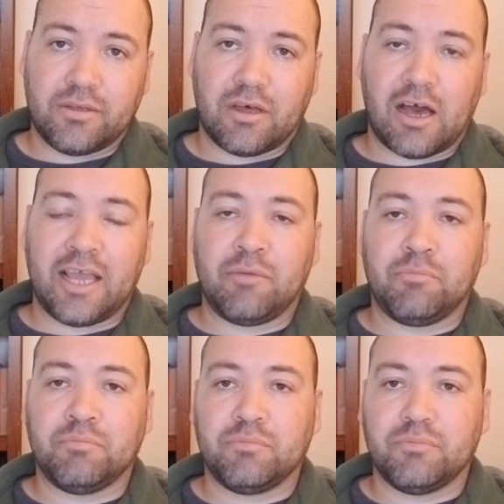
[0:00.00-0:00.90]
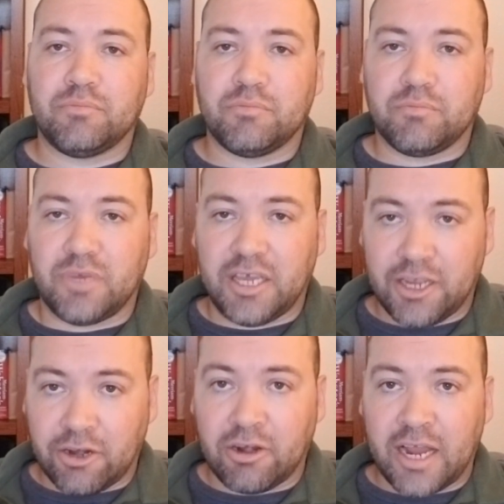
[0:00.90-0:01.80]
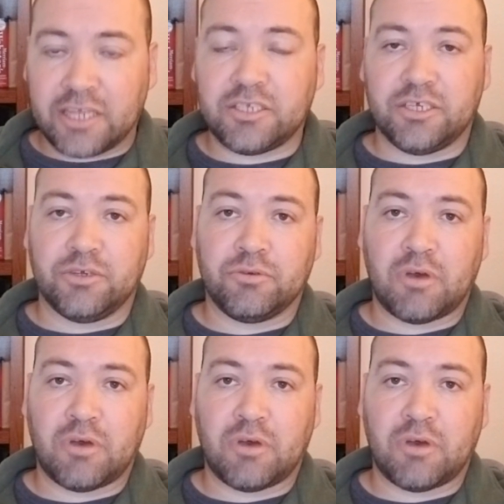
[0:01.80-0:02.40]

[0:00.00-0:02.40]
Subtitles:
I am here next to you.